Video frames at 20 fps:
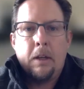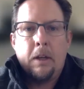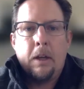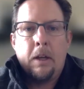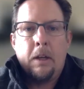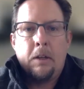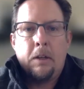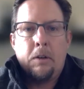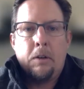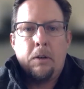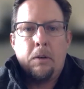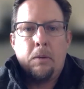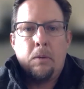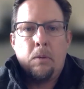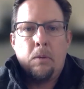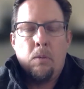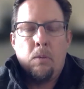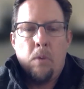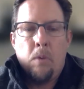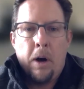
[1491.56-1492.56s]
and your
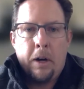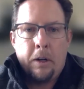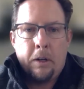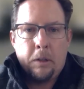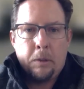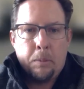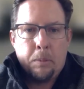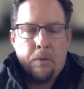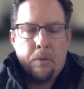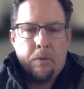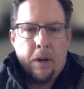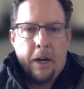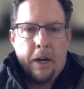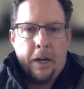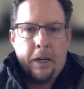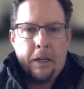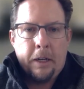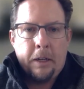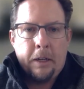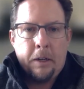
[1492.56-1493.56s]
water is
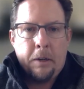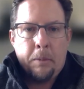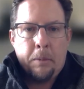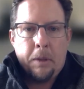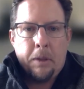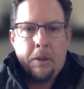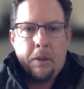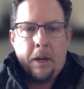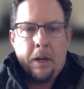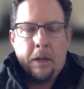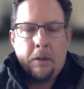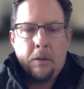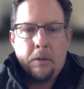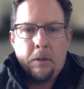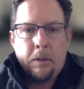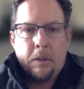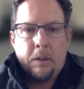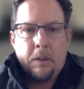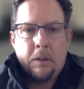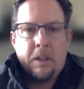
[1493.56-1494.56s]
provided in a
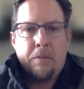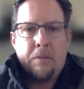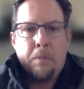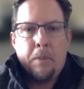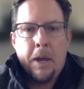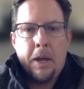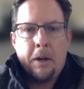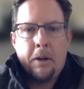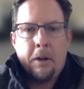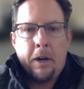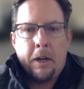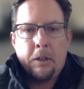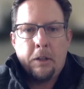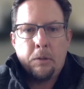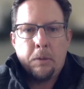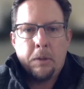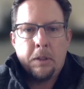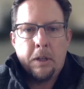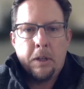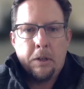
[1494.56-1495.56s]
methodical and safe manner
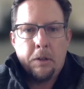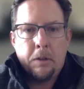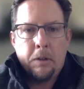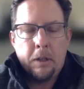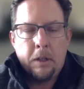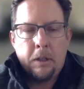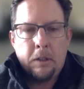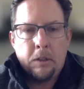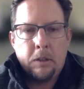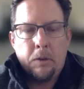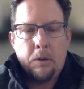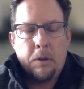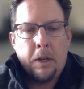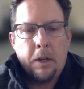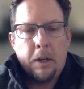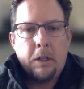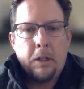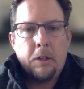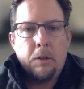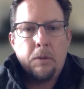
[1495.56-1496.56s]
as we tell you that it's
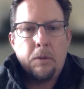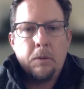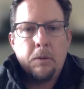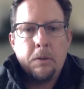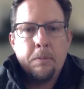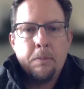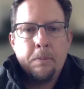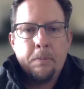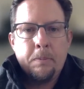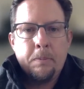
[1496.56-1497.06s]
okay to use.